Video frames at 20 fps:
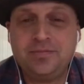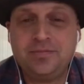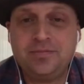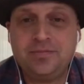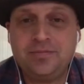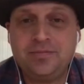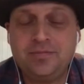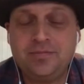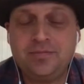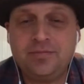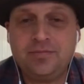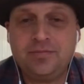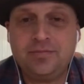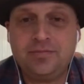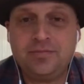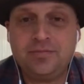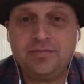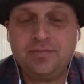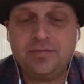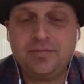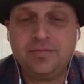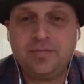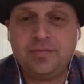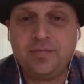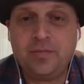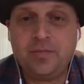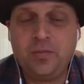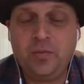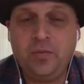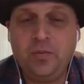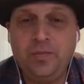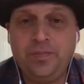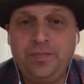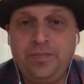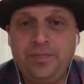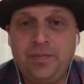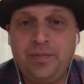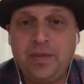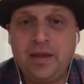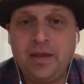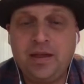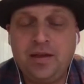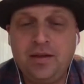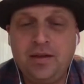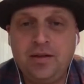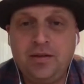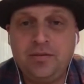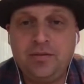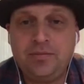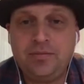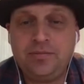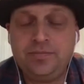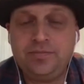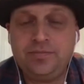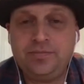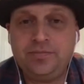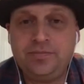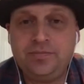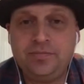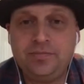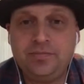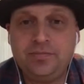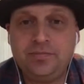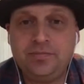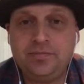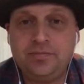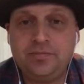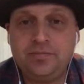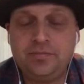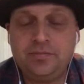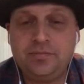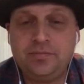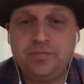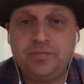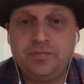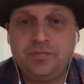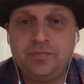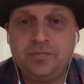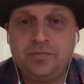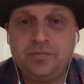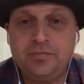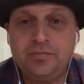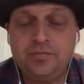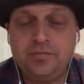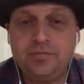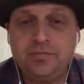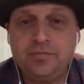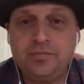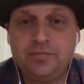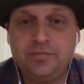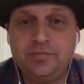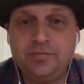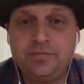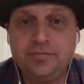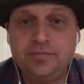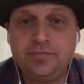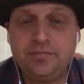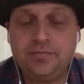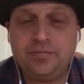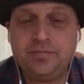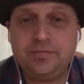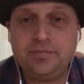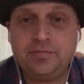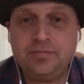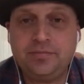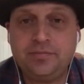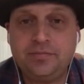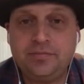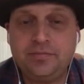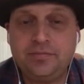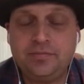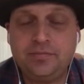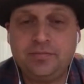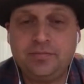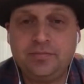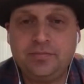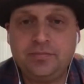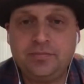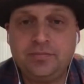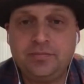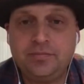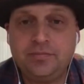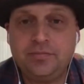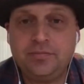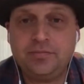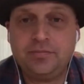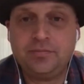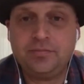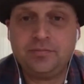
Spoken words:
(not speaking)